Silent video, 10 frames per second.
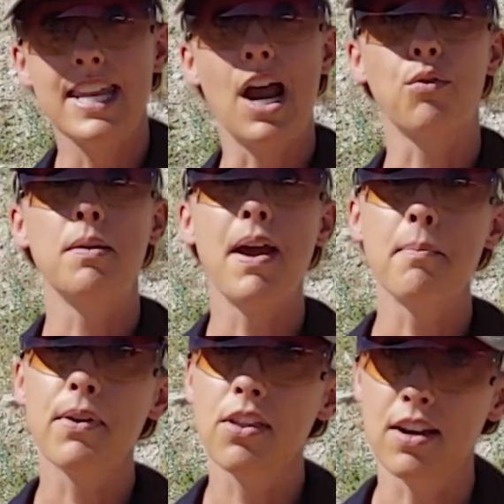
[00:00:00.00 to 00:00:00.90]
Now
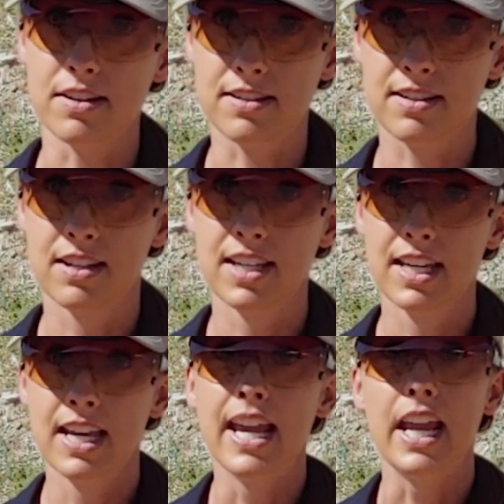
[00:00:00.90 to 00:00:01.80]
remember this,
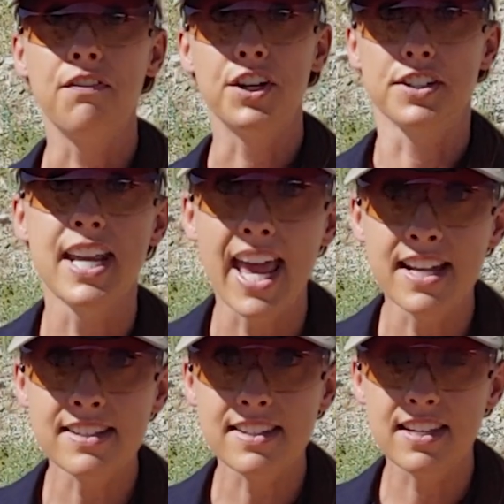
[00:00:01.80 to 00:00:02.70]
if you're
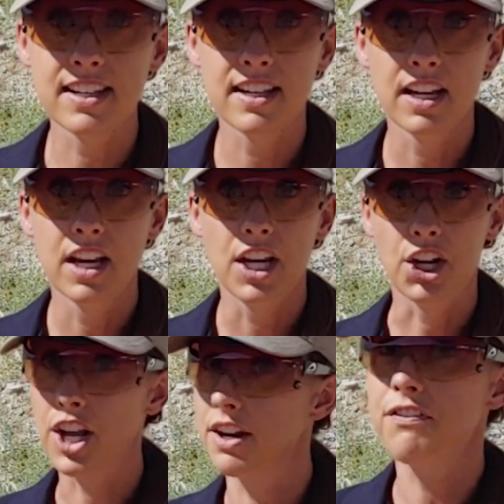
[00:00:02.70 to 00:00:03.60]
tense,
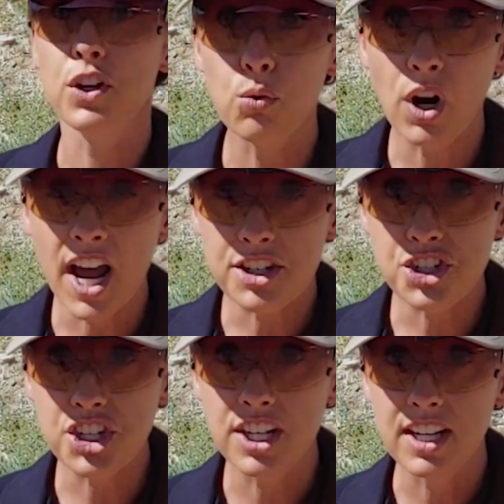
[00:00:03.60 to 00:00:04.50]
you're going to feel
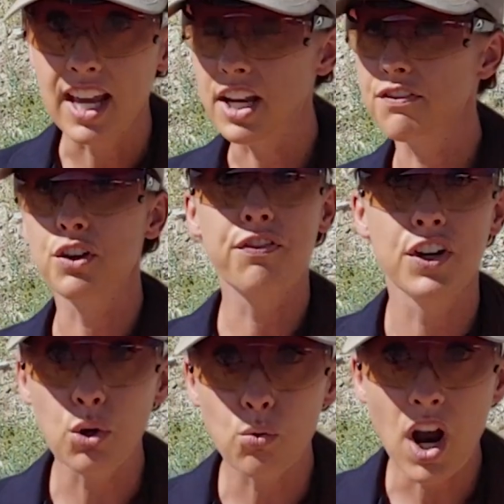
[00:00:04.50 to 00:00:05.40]
rushed, and if you
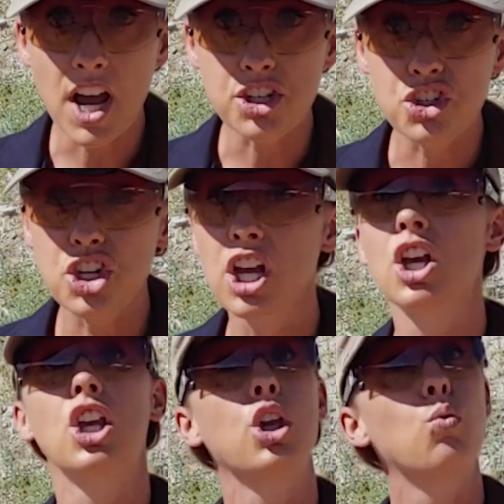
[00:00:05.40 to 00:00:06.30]
feel rushed,
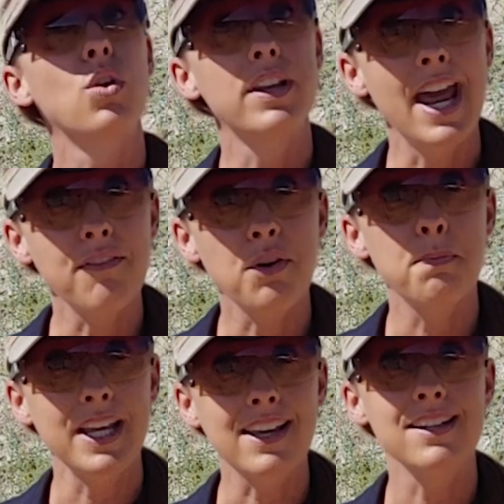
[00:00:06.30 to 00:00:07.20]
you will never
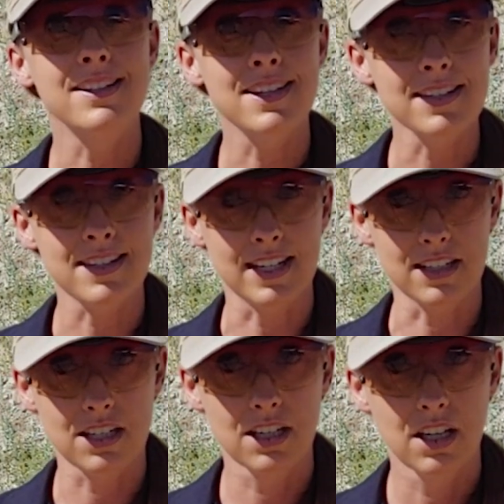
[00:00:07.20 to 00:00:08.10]
be
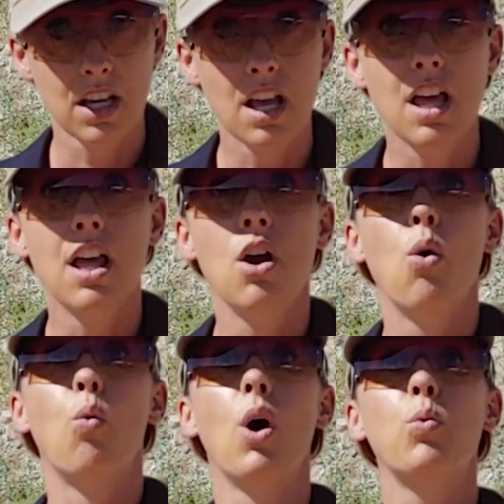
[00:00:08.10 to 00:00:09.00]
consistent.
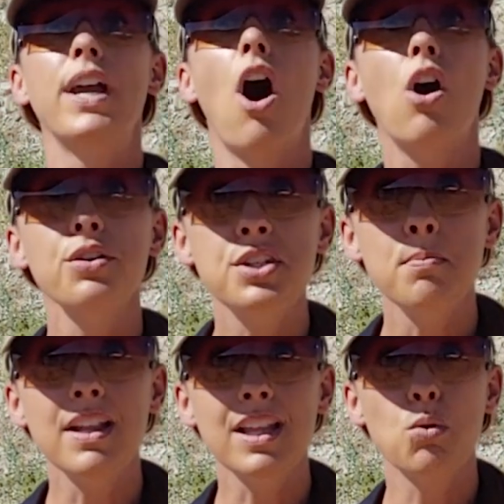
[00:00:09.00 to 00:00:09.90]
What we
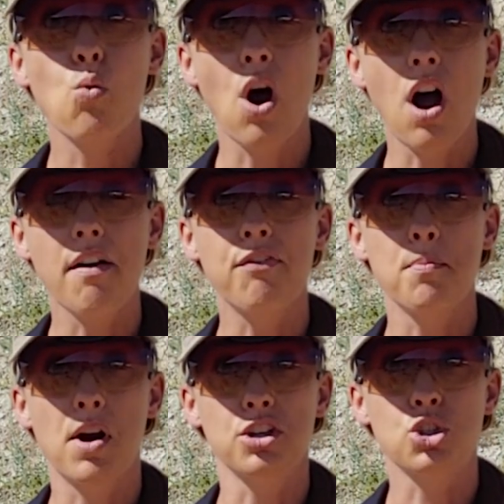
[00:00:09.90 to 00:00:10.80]
ultimately want
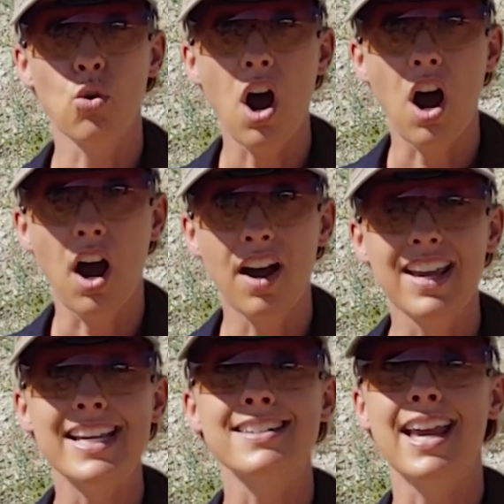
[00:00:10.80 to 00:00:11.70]
from our draw
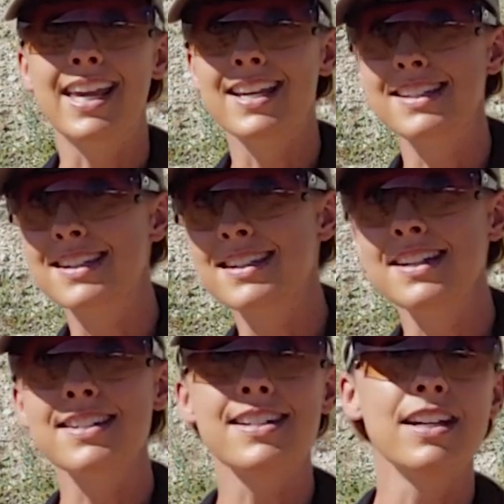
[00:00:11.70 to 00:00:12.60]
is a
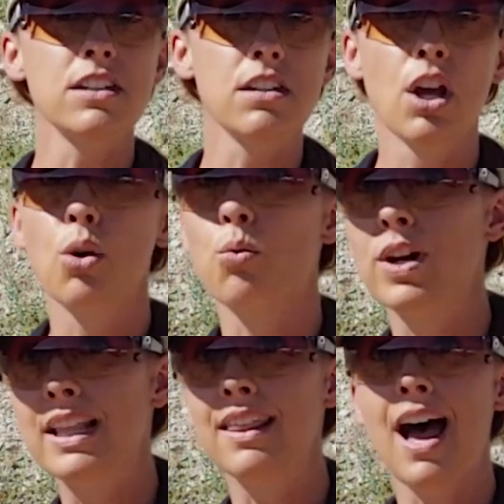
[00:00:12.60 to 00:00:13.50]
consistent,
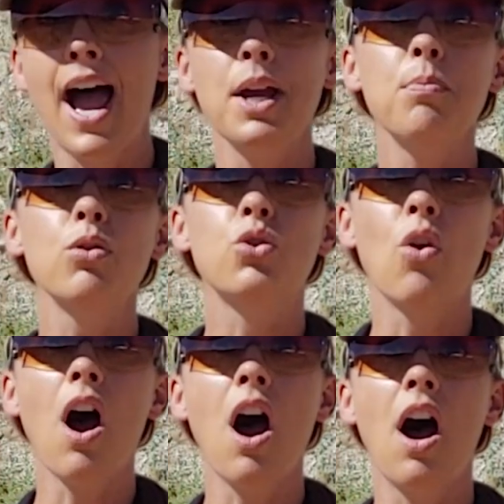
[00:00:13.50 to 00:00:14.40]
reliable
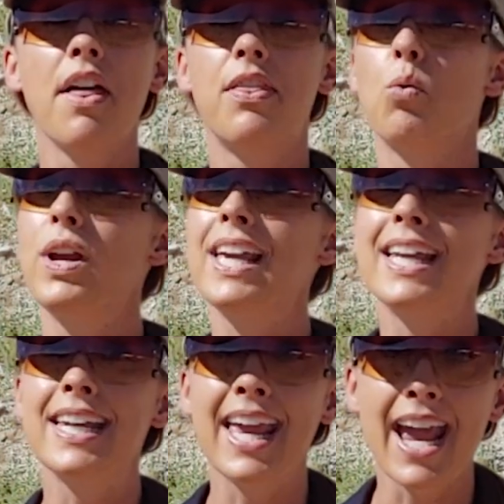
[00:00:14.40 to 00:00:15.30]
draw that we
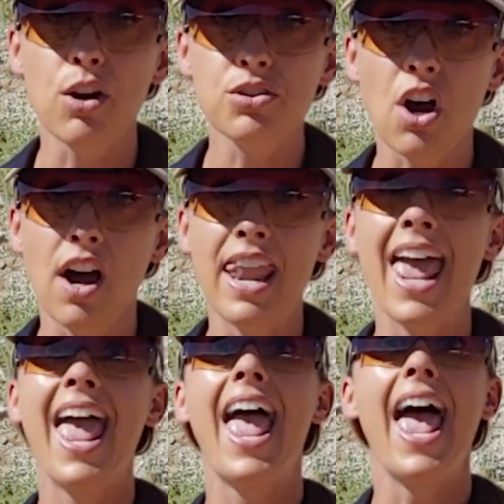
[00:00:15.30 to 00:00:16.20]
can count on
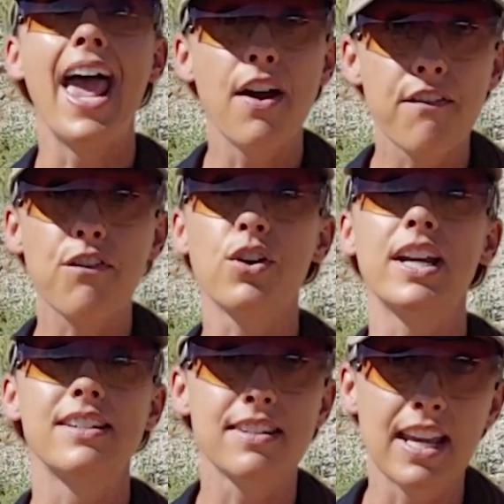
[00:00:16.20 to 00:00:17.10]

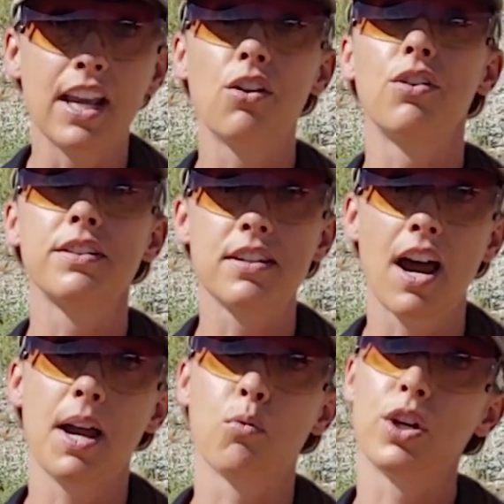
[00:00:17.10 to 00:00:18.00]
every single
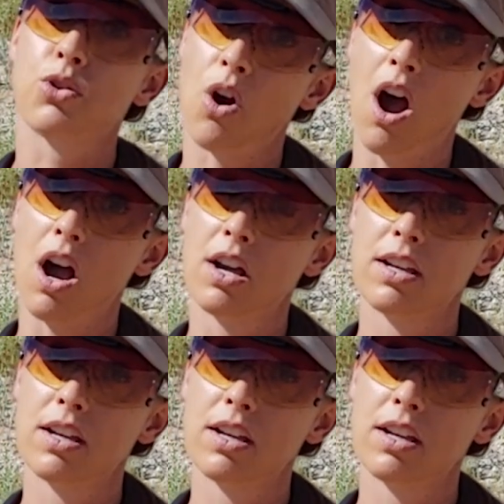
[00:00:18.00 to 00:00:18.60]
time we draw.